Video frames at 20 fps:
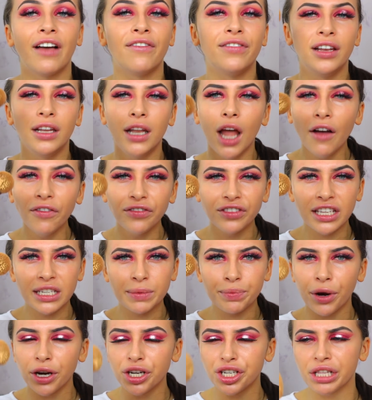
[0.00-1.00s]
I've loved
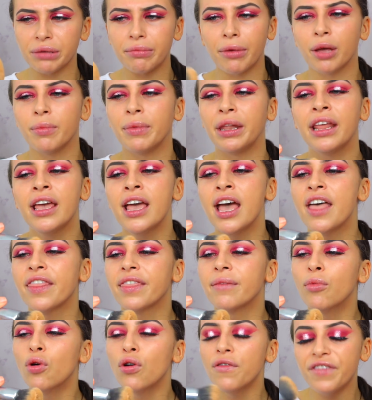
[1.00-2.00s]
this brush at the moment,
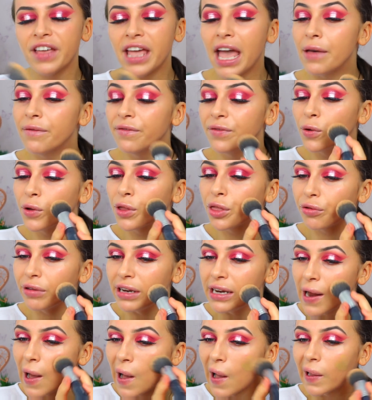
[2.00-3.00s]
the Morphe M four
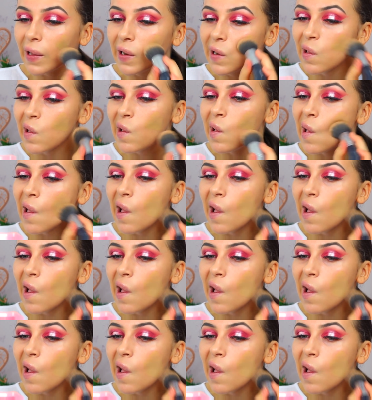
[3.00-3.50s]
thirty-nine,